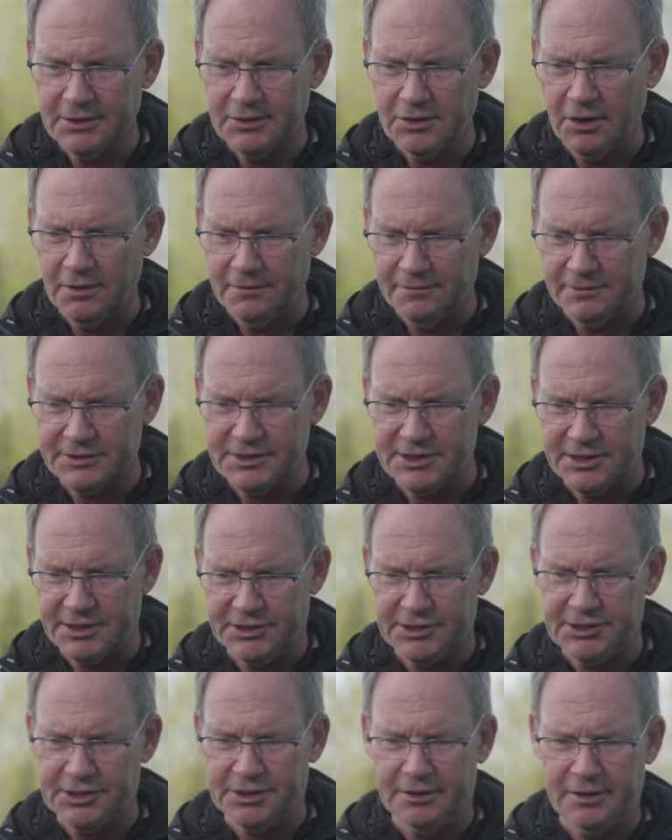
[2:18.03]

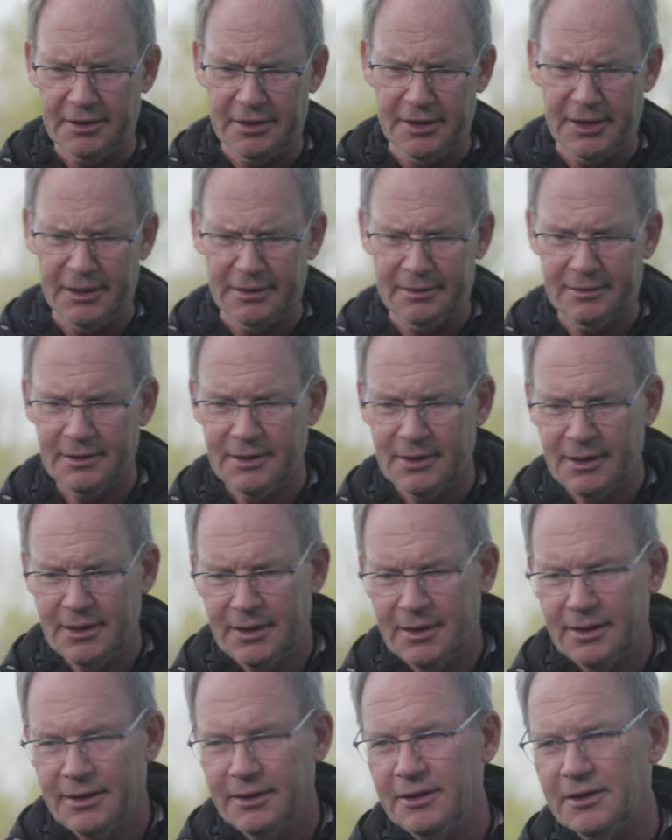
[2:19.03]
conversation that,
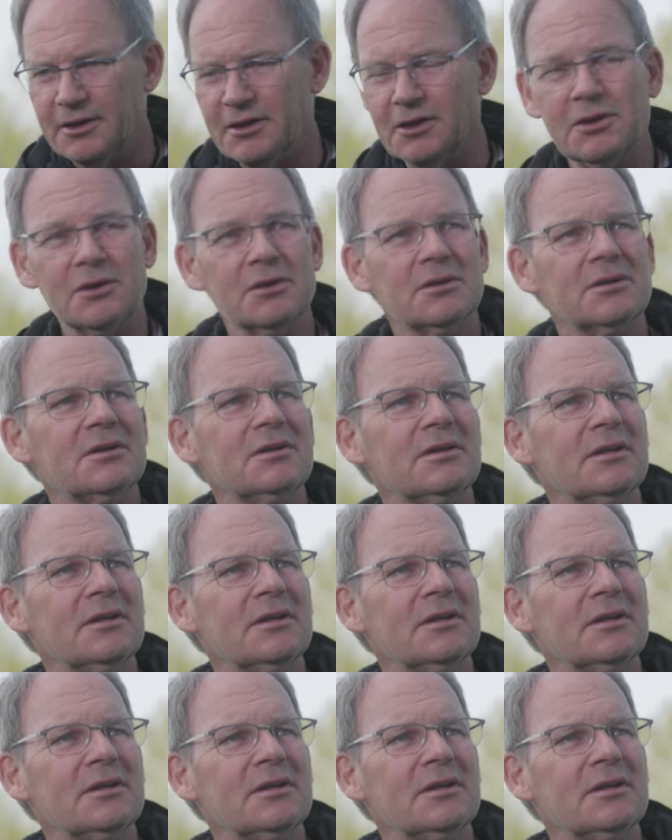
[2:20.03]
you know,